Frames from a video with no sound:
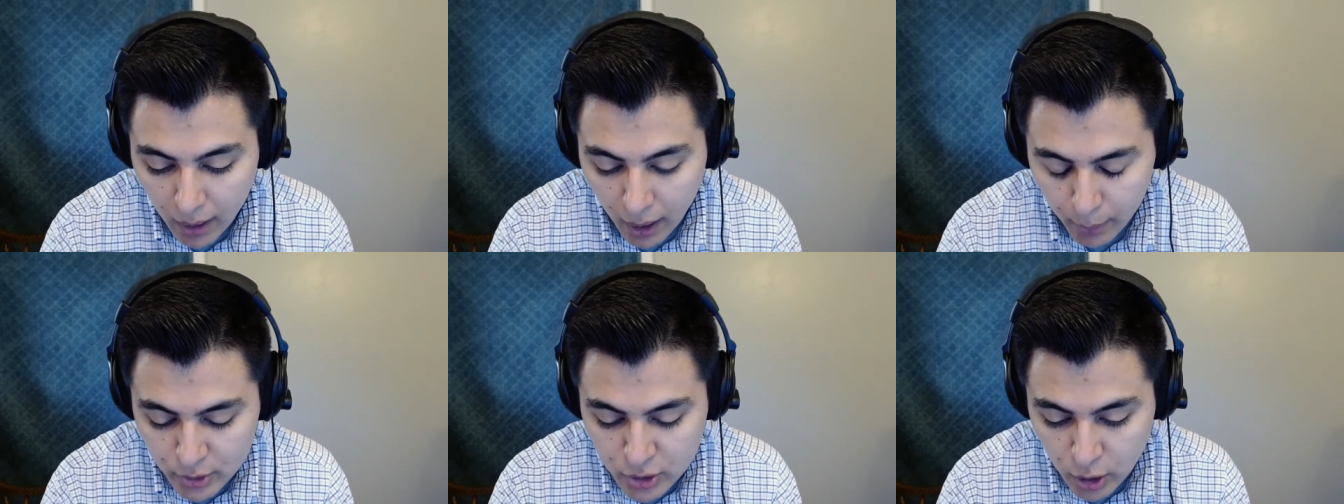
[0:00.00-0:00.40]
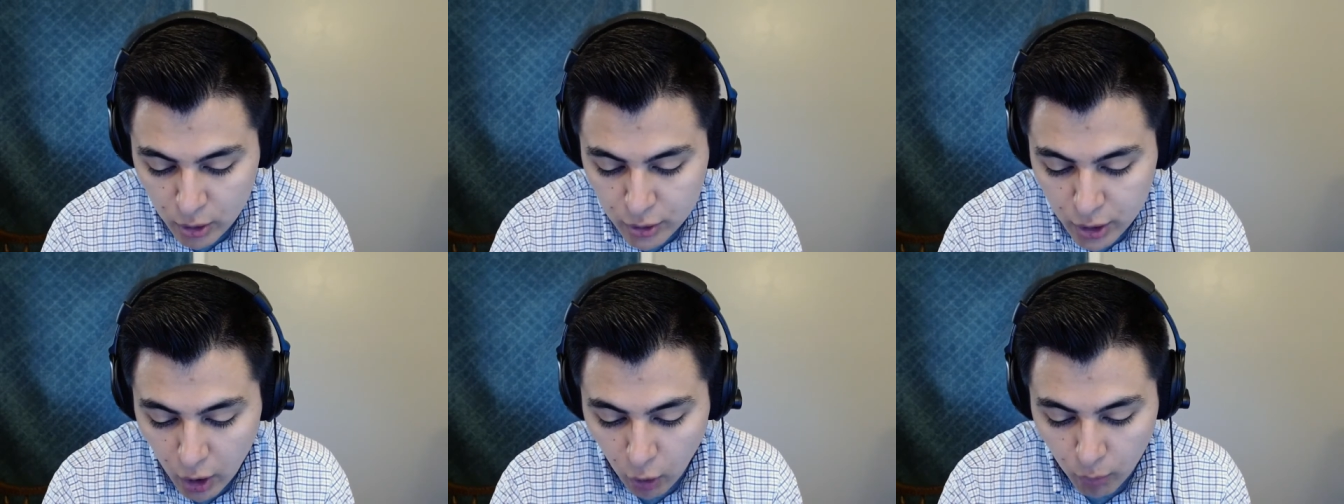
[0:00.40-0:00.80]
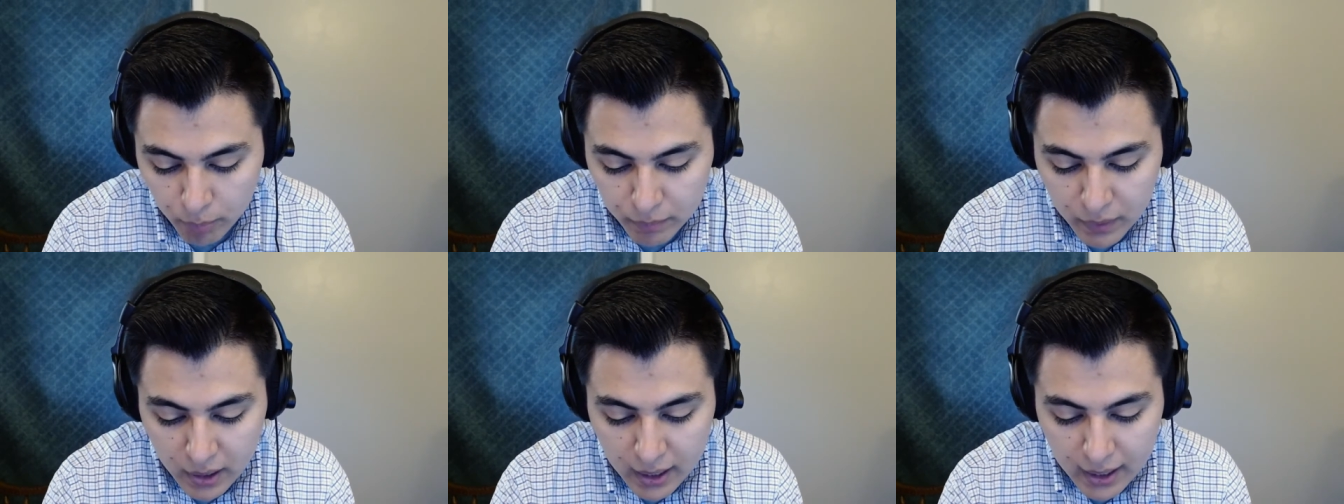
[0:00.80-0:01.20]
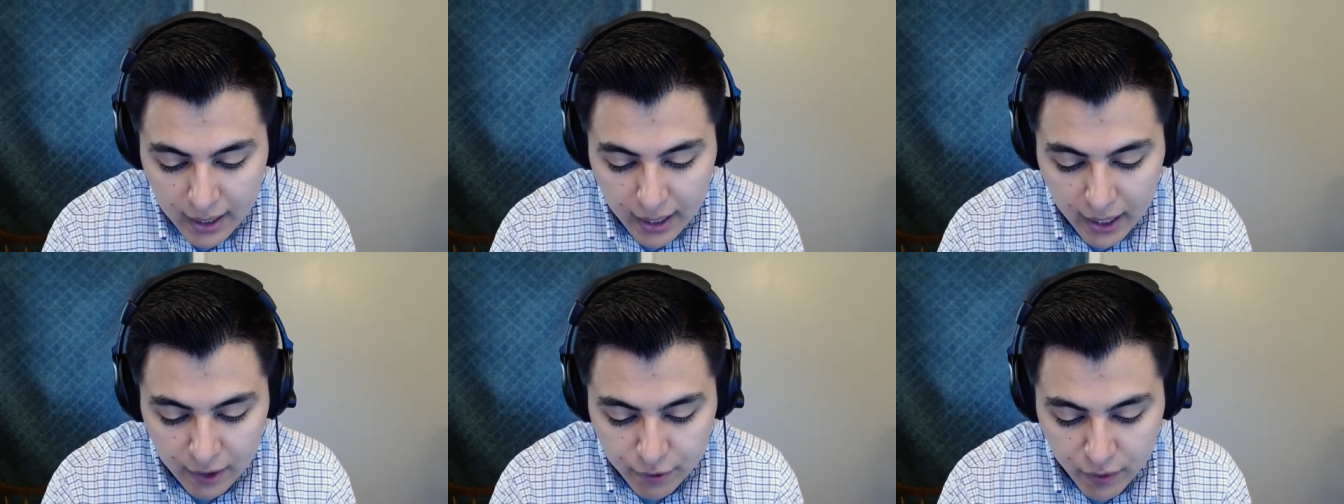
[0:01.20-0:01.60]
I returned home,
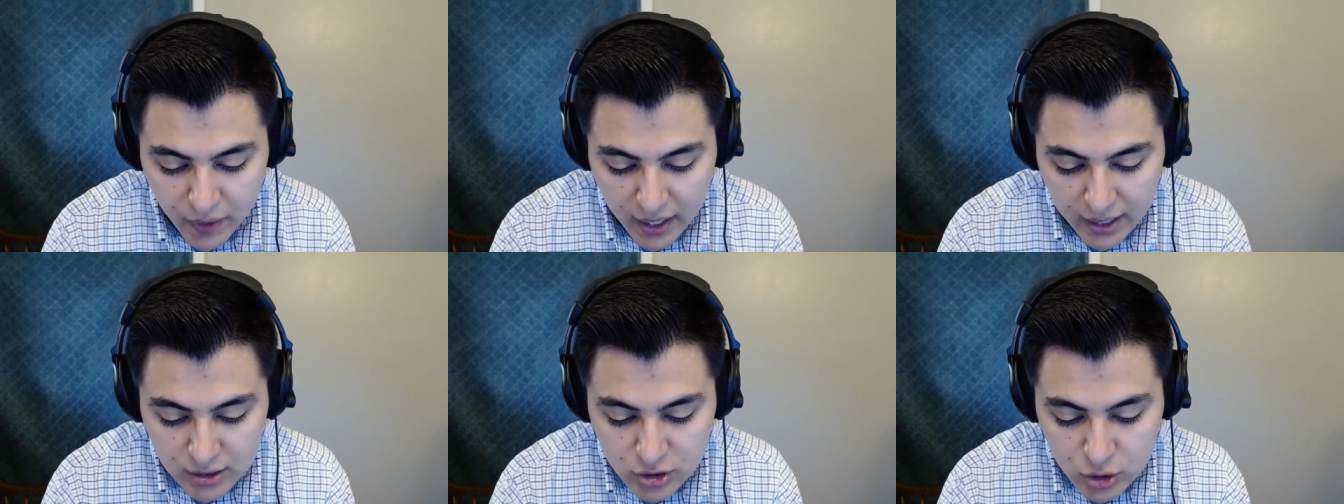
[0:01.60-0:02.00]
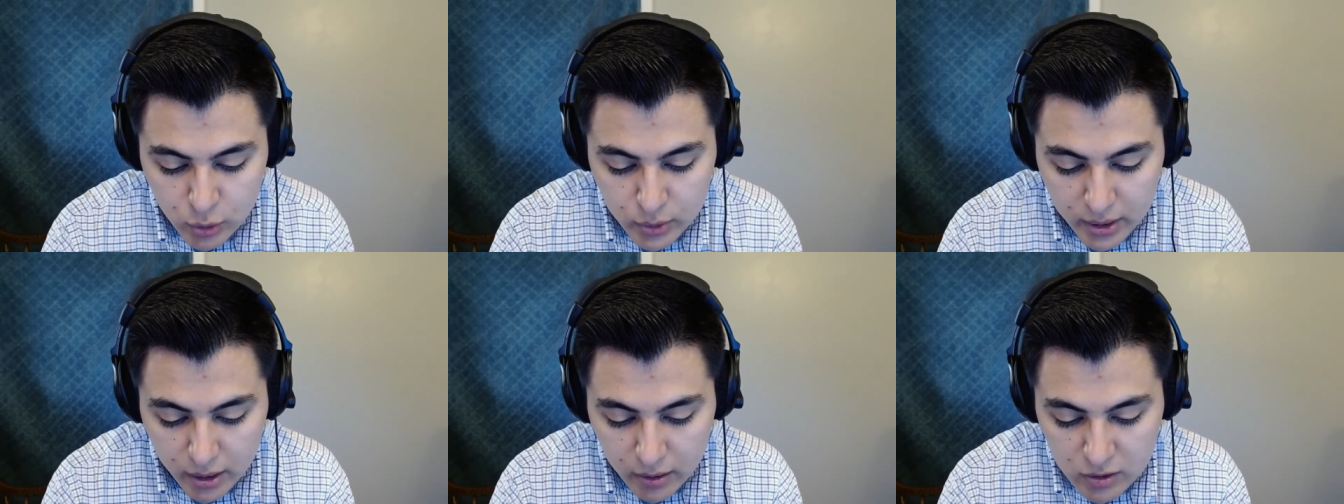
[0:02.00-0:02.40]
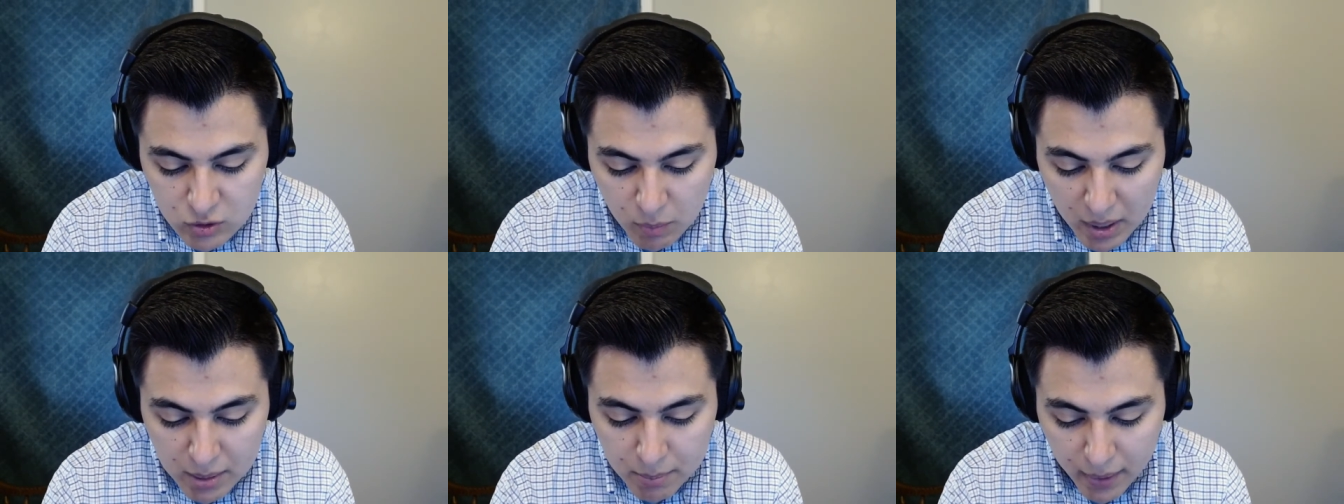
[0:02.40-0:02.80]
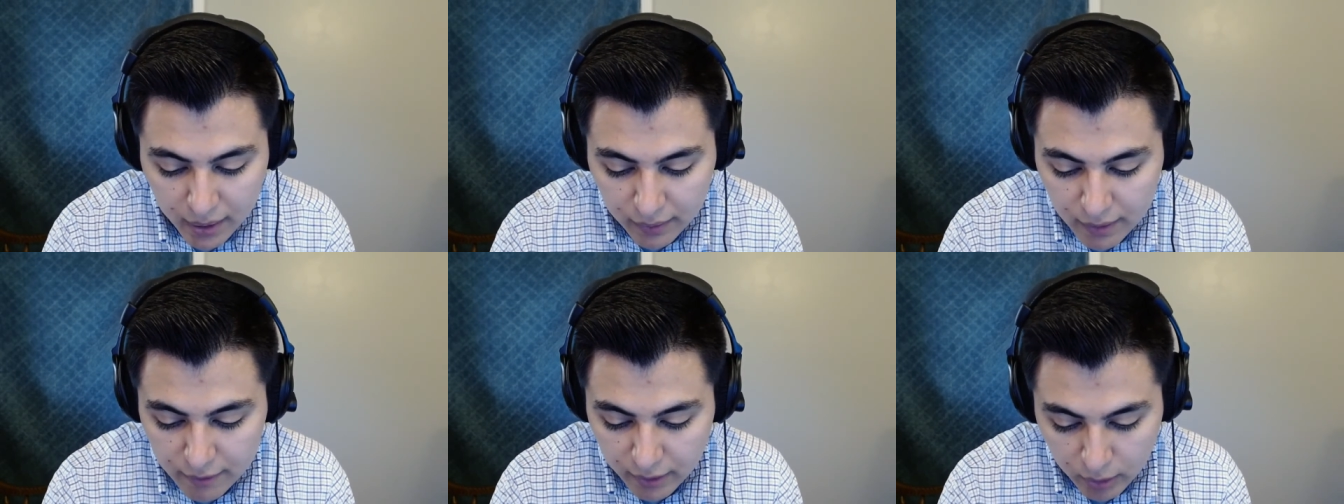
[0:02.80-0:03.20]
and for the next two years made my
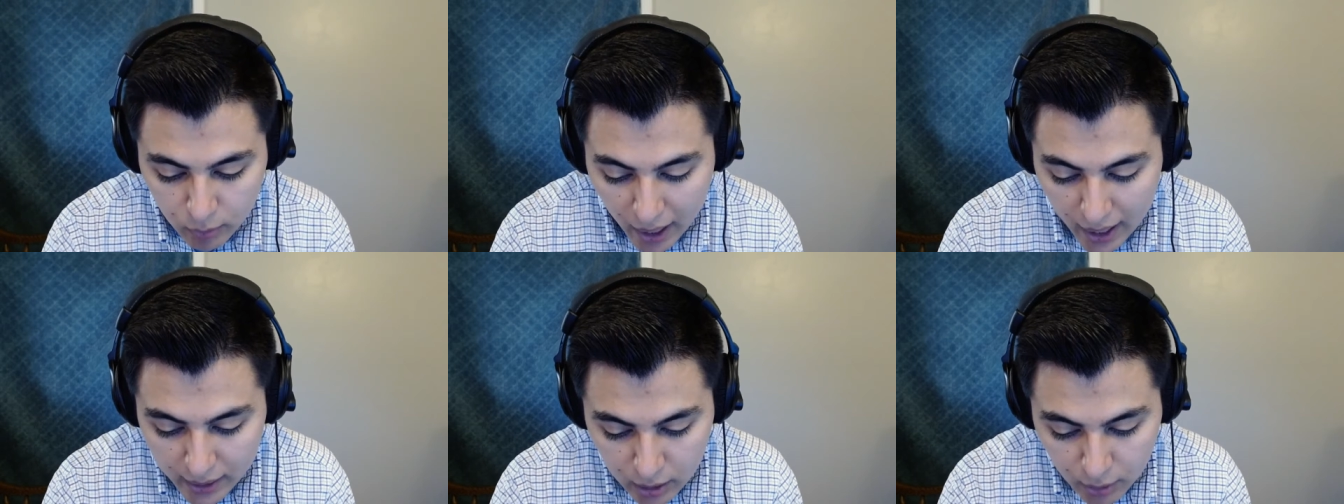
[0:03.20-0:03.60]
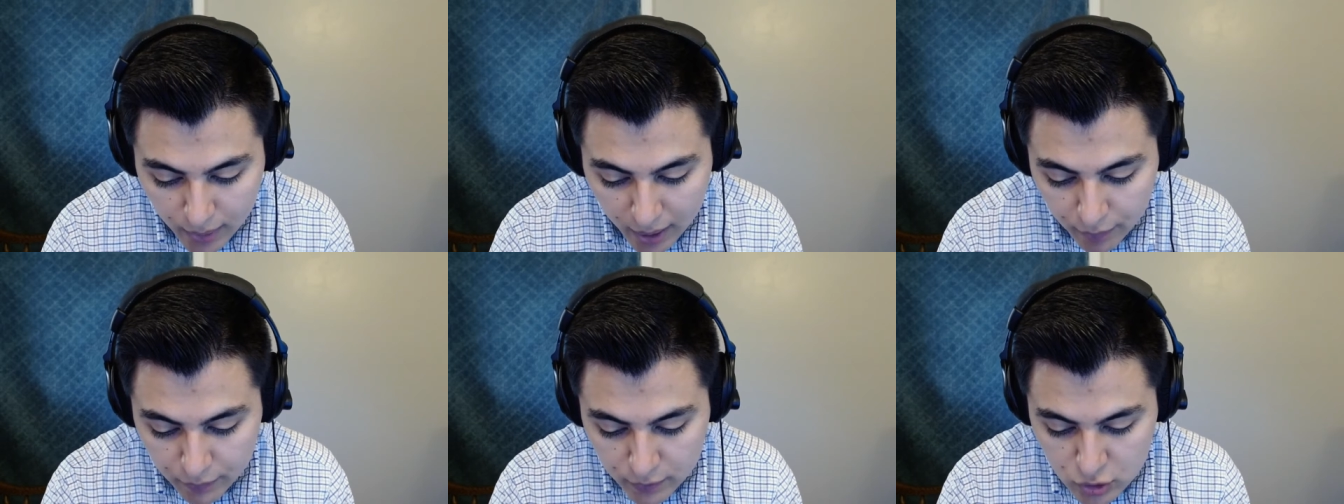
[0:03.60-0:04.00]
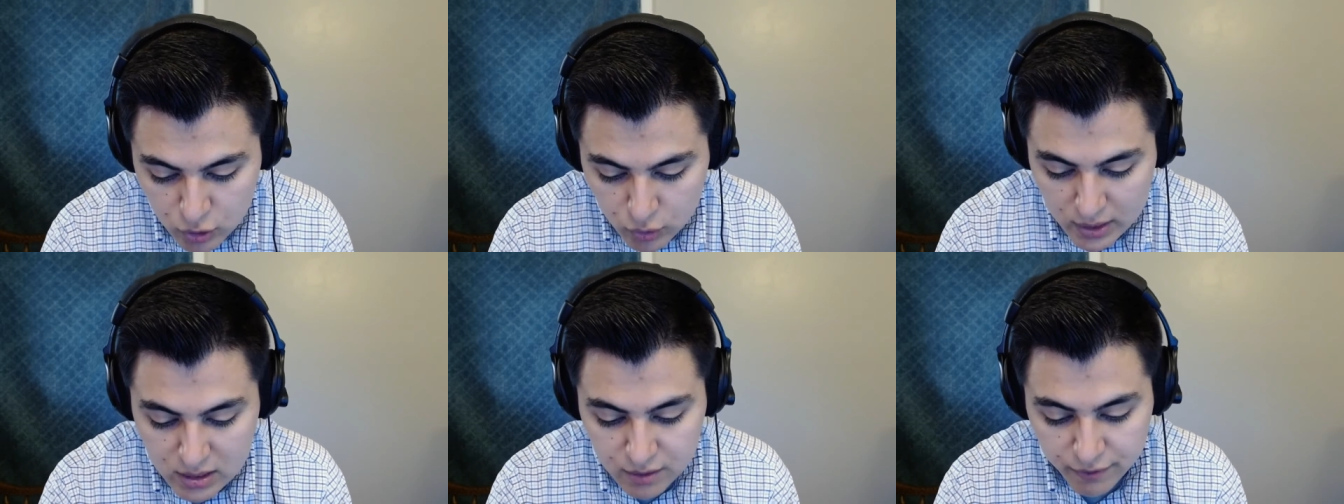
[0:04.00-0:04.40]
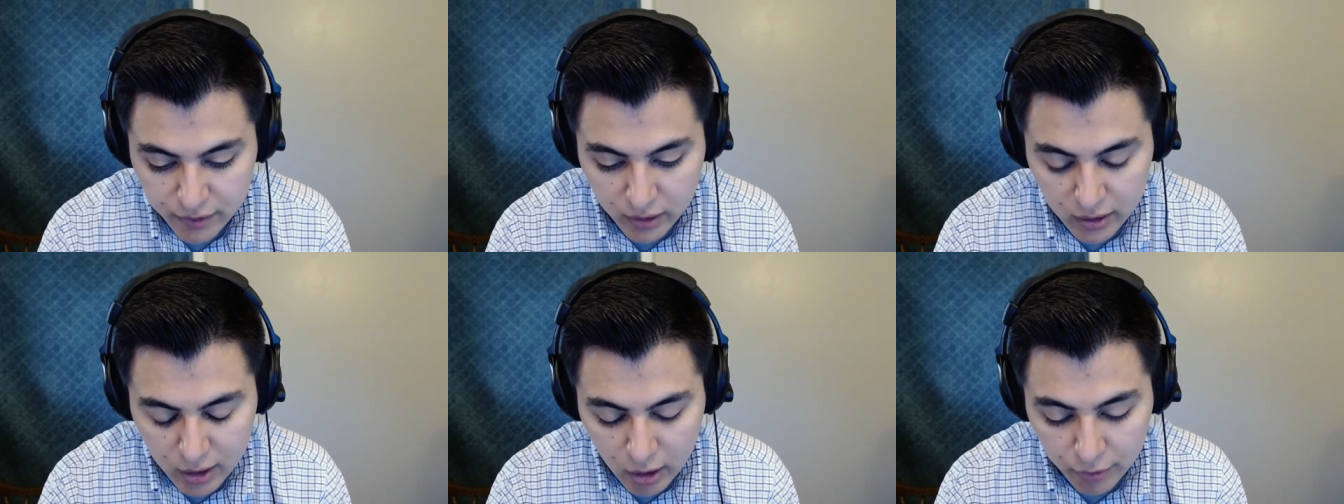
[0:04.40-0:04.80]
living riding around the streets of
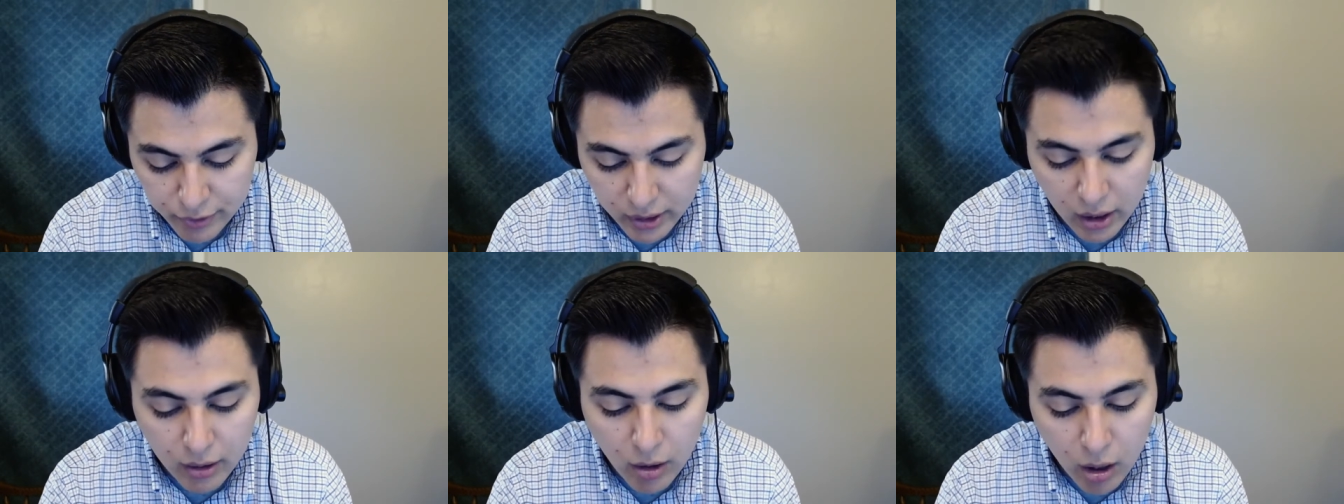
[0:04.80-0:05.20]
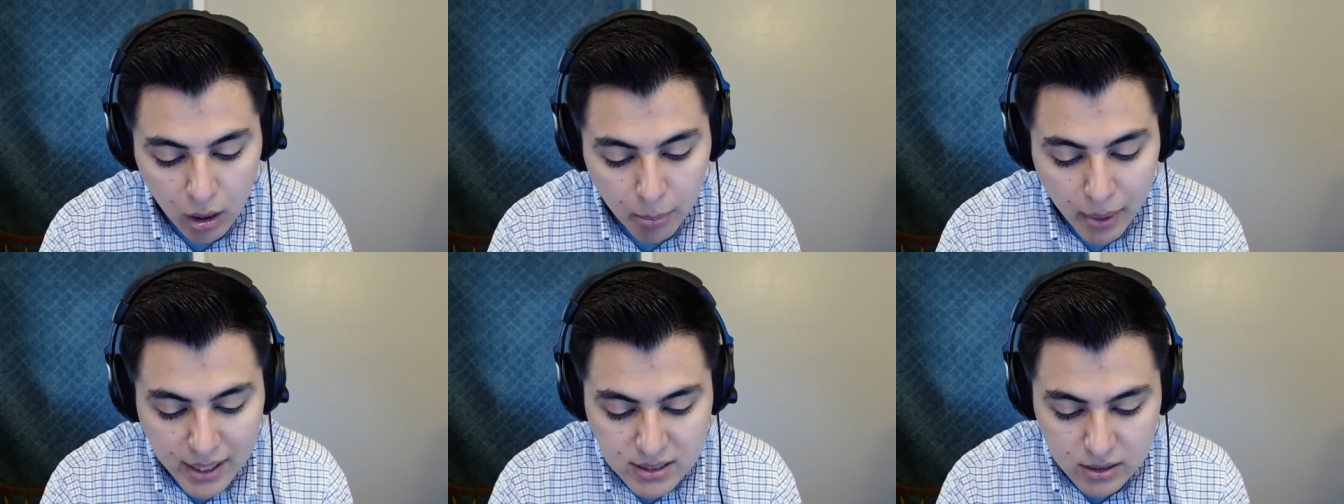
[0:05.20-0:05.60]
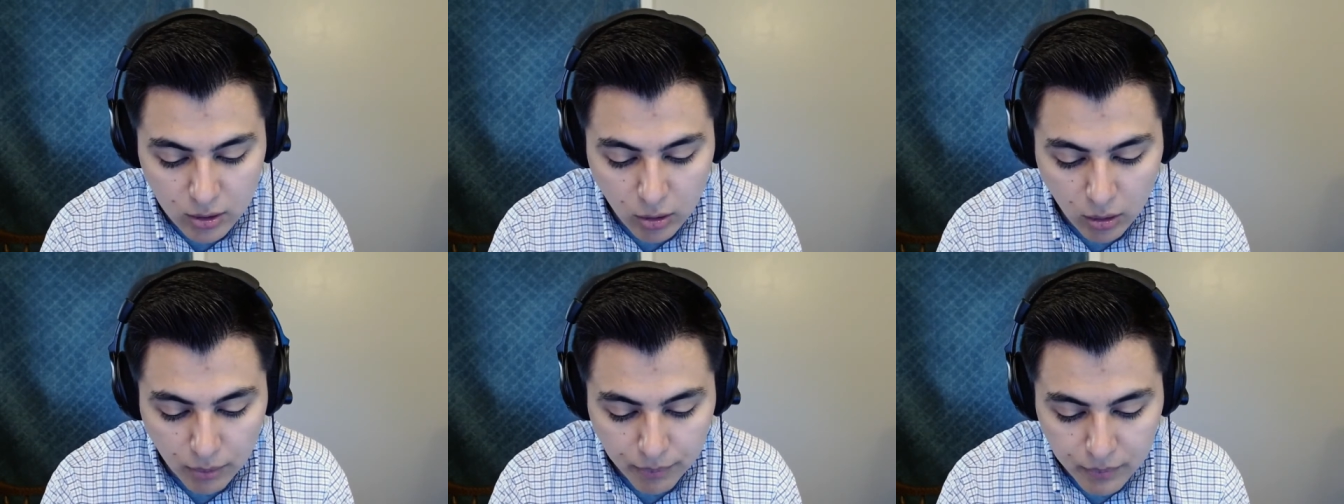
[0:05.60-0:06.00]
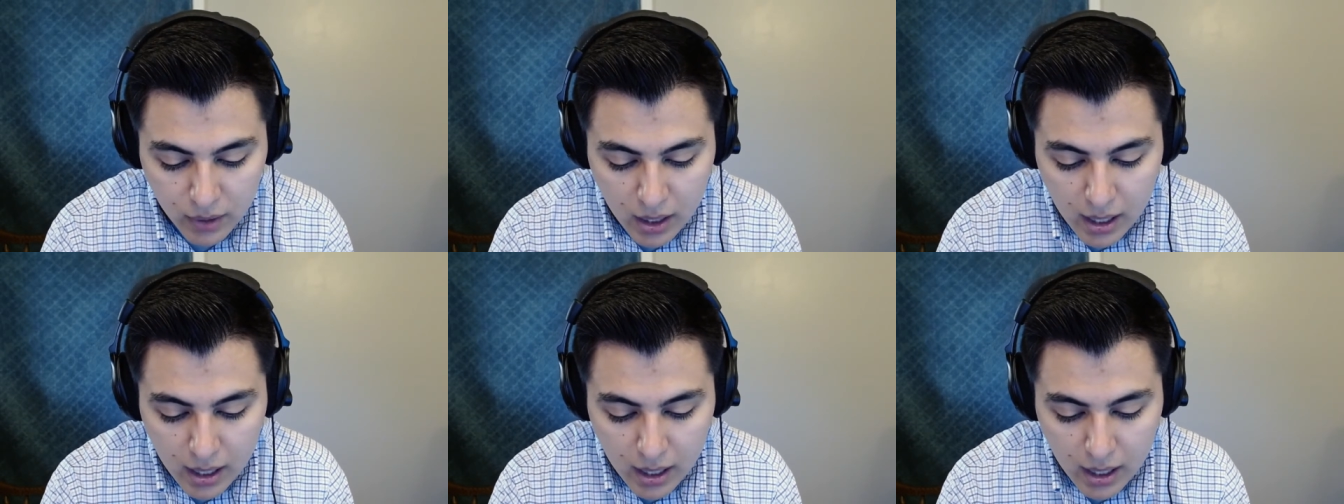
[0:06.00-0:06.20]
Philadelphia on a bicycle.